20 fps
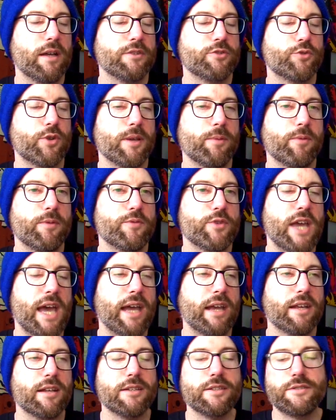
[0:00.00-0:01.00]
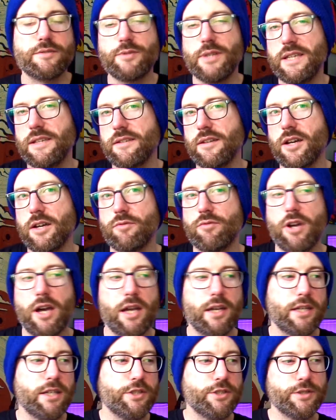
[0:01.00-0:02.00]
dream with Jack, and she's like,
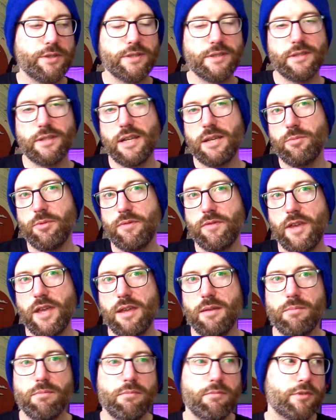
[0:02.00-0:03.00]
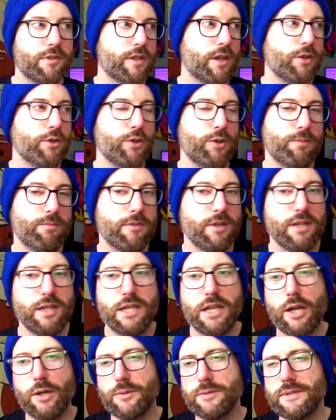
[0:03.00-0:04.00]
right, I need you to sleep with him. So you
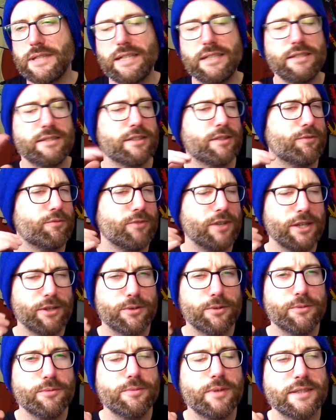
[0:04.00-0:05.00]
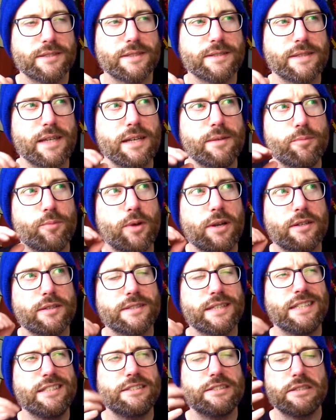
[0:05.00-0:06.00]
know, and it's a real, as I say, when I
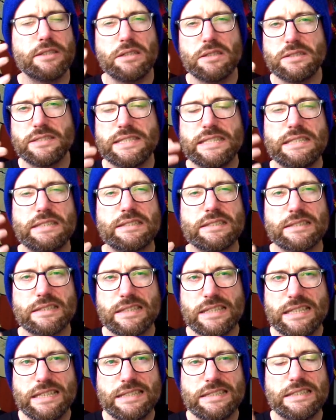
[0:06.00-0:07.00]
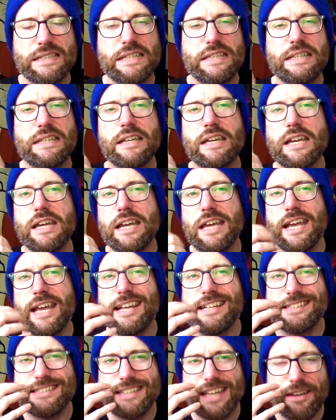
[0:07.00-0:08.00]
say dirty, sleazy,
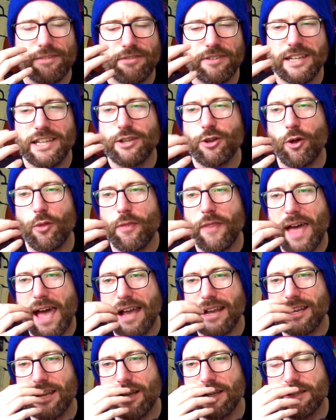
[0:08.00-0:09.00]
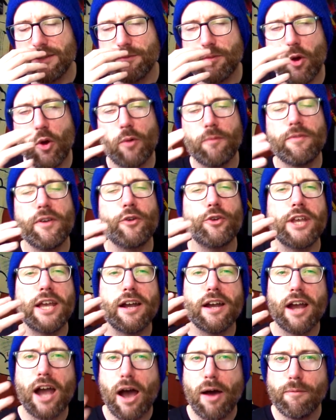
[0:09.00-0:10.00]
it's definitely got that. It's a very
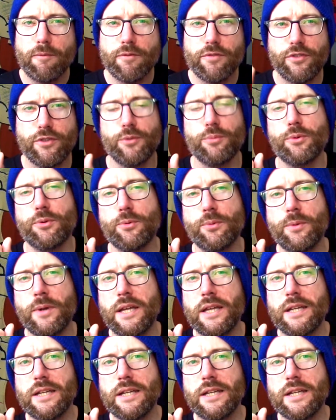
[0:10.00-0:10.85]
uncomfortable